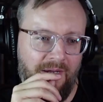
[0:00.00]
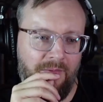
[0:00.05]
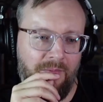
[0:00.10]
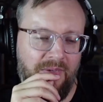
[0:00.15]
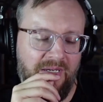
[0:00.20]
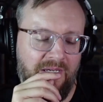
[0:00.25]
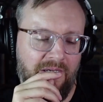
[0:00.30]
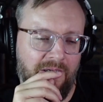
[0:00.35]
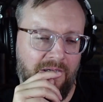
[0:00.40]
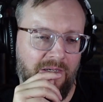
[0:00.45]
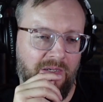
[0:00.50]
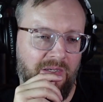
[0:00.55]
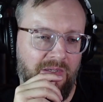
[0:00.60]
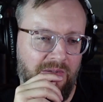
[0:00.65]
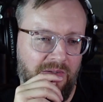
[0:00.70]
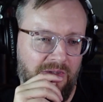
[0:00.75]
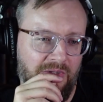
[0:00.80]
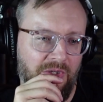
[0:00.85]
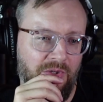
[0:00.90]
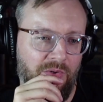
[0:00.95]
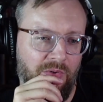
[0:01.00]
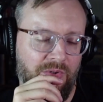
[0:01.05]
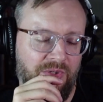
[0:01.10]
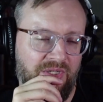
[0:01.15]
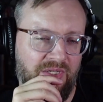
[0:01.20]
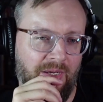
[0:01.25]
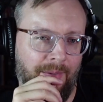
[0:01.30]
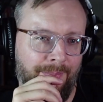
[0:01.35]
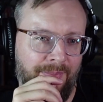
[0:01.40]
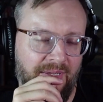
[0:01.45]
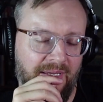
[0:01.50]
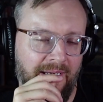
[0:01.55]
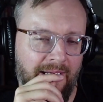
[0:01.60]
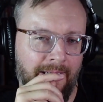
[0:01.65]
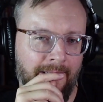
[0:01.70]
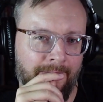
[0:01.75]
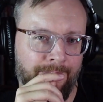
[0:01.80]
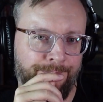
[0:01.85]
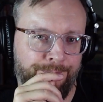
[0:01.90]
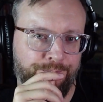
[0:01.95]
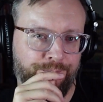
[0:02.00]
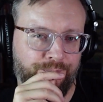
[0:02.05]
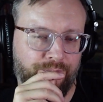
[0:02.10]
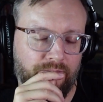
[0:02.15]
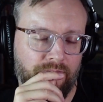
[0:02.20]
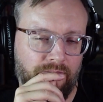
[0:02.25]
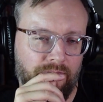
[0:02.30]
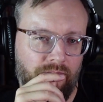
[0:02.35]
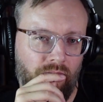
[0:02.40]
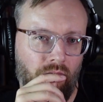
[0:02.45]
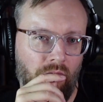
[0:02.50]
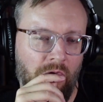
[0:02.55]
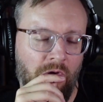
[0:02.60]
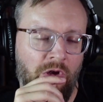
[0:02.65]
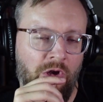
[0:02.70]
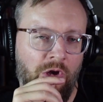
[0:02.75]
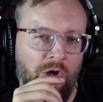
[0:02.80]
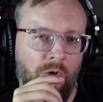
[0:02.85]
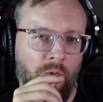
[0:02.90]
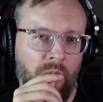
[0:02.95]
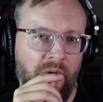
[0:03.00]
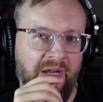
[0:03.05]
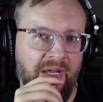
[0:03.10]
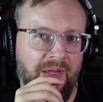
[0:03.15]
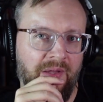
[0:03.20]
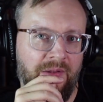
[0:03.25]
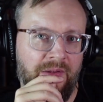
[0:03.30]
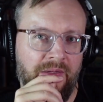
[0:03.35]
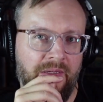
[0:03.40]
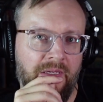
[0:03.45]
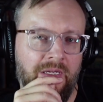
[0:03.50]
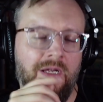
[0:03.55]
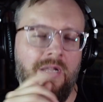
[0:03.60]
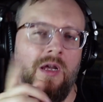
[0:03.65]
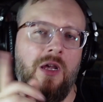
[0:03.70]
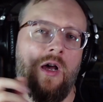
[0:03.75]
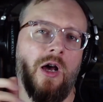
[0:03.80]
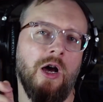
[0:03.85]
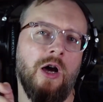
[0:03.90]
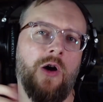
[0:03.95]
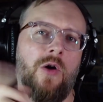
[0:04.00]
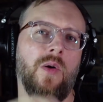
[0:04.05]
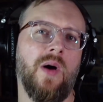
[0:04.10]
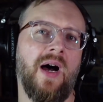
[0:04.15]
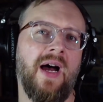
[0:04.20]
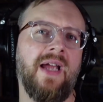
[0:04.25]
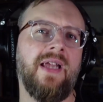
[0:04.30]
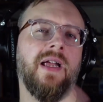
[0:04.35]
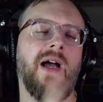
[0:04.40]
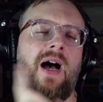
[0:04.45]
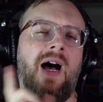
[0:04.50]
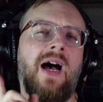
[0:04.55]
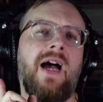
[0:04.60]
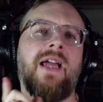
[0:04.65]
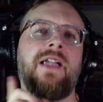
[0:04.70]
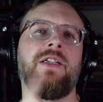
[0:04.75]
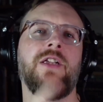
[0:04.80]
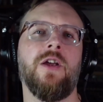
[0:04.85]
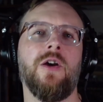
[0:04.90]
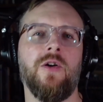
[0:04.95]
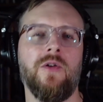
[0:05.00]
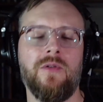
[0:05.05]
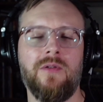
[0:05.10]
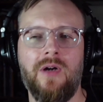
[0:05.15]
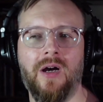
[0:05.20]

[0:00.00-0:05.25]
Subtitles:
we could do something with, oh, I know